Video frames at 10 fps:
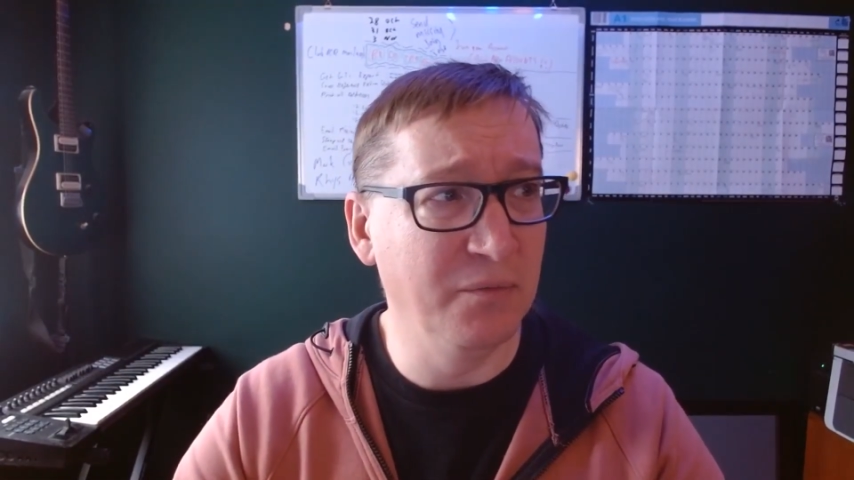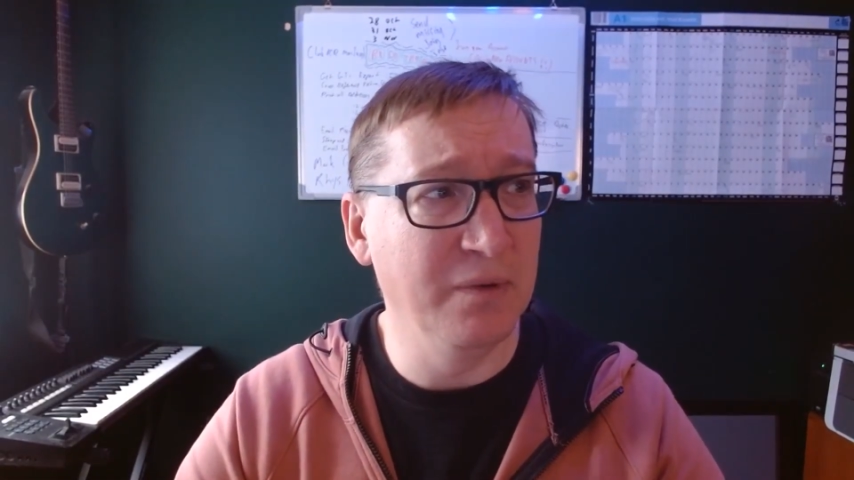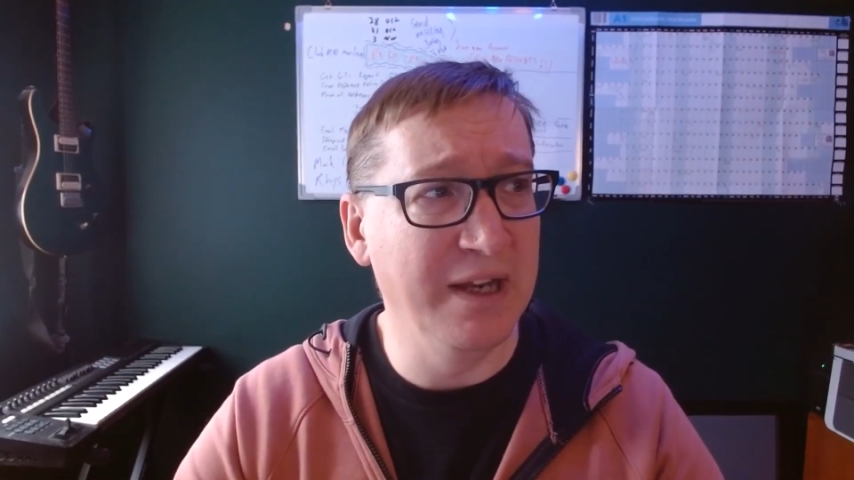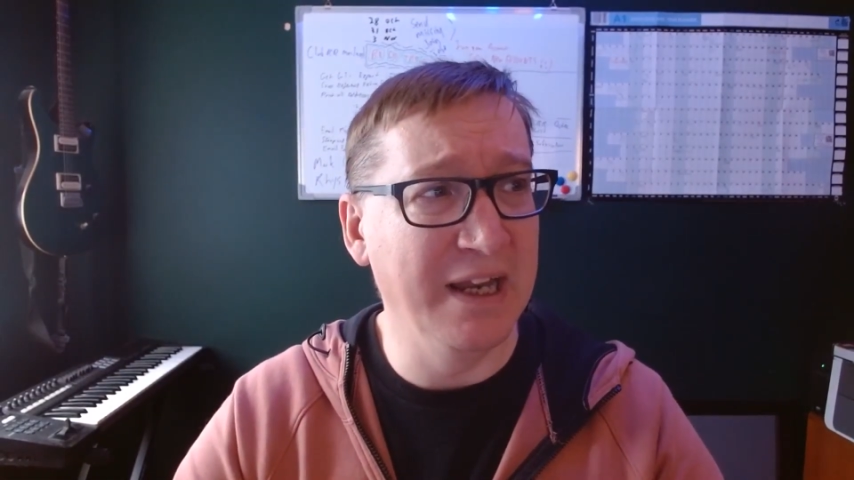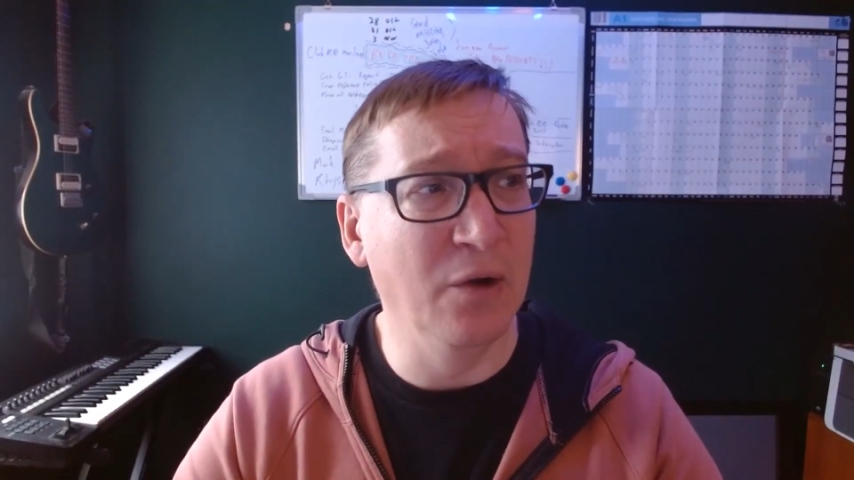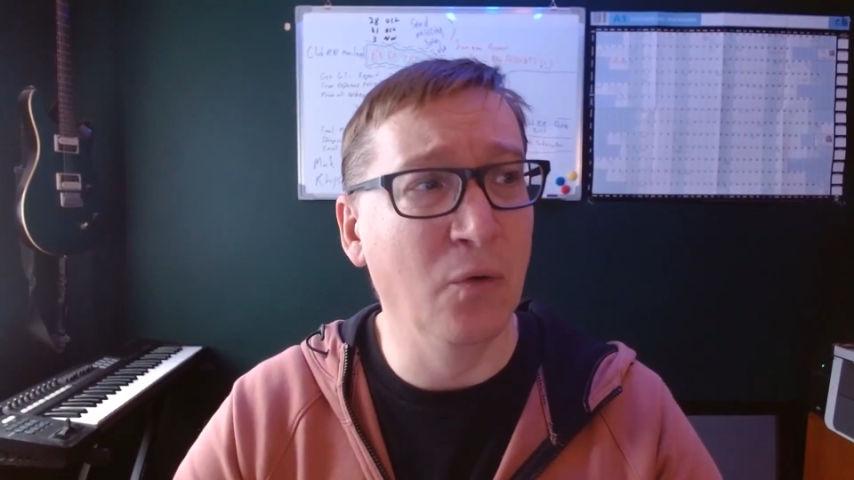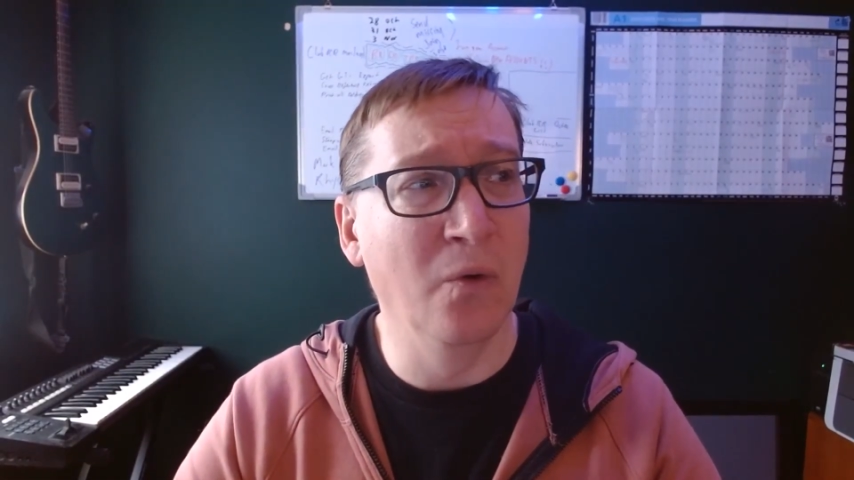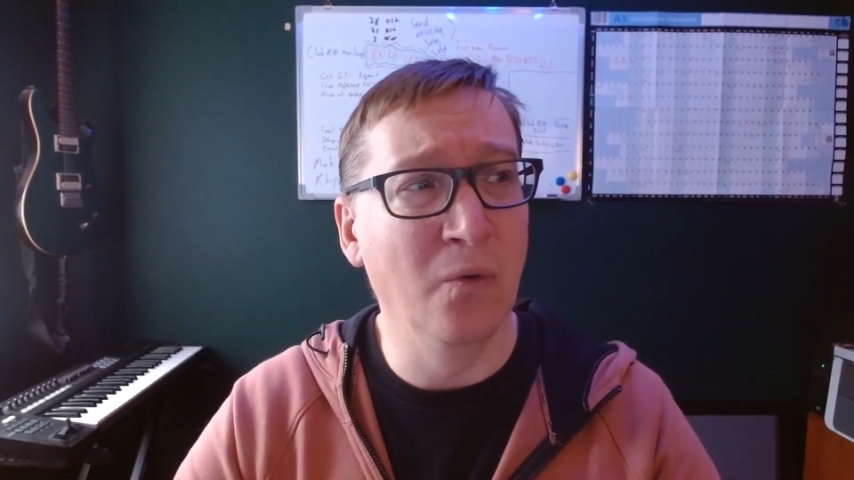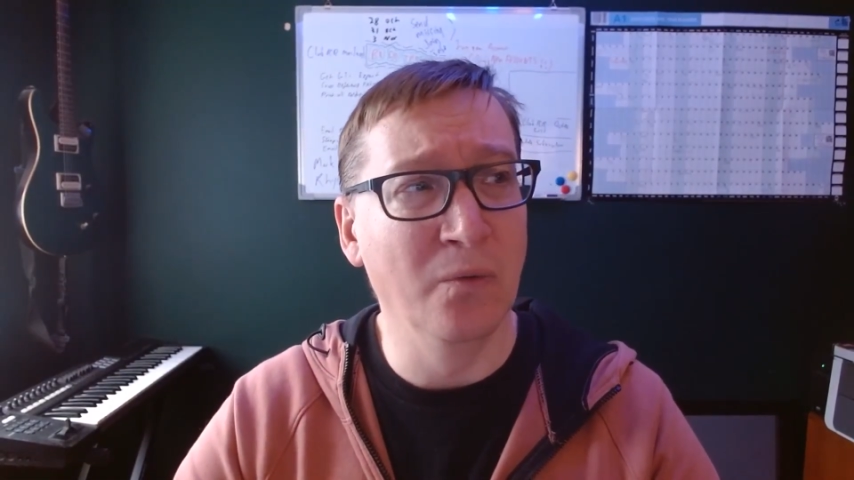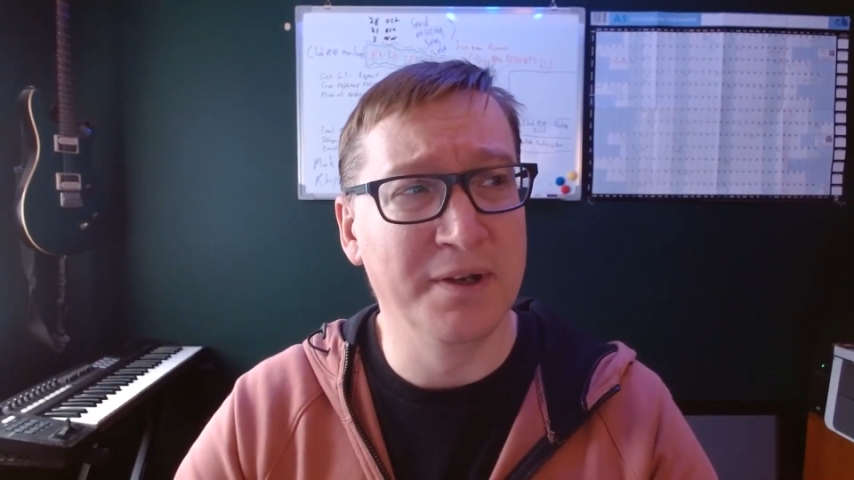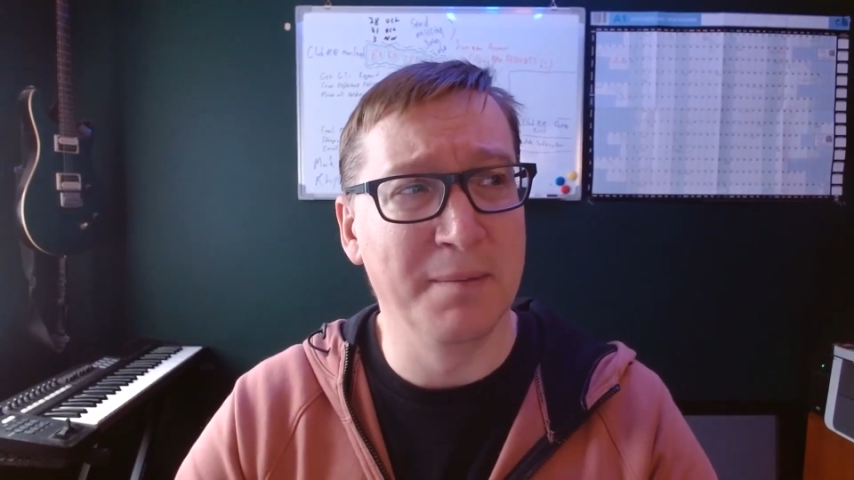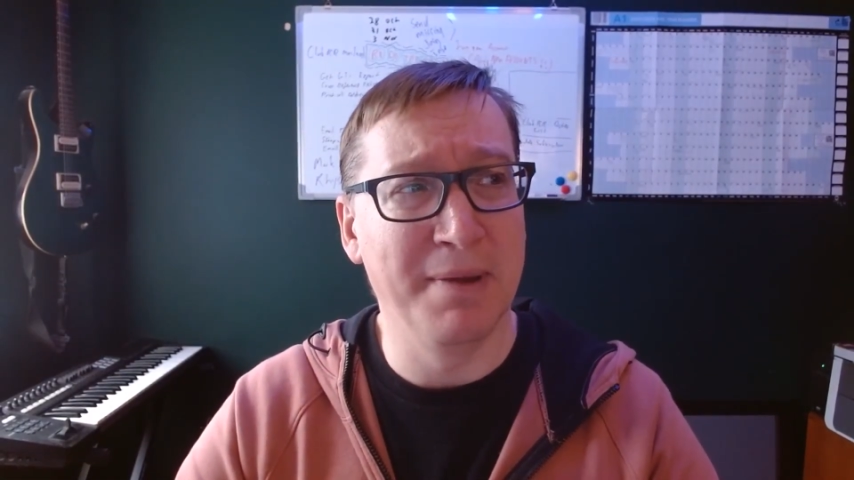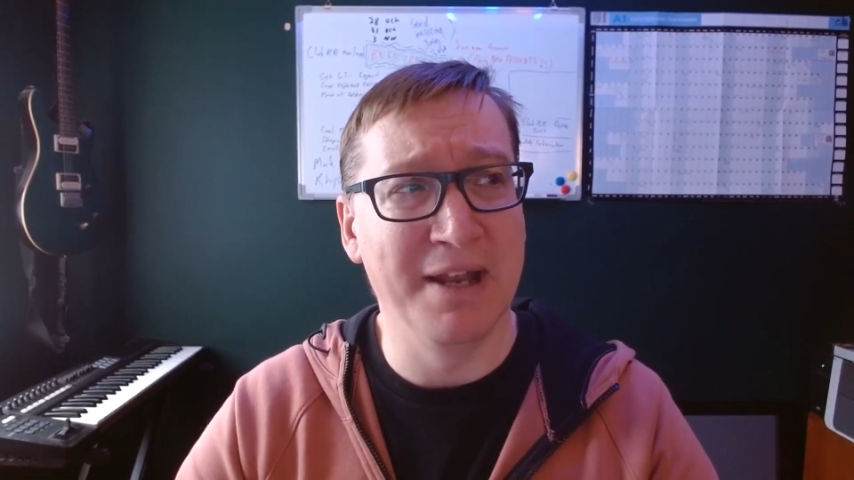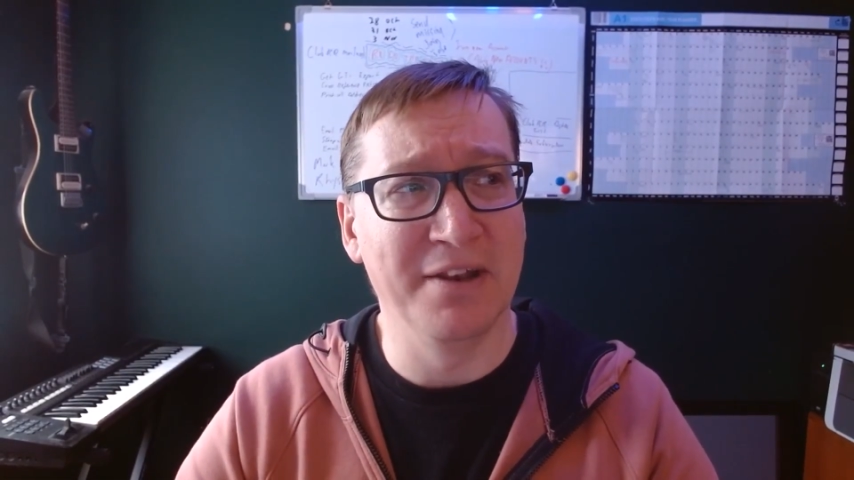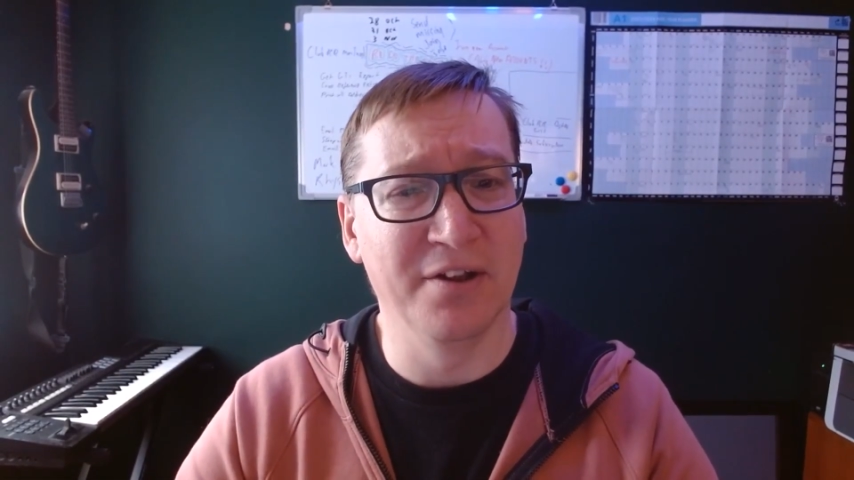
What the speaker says: It all depends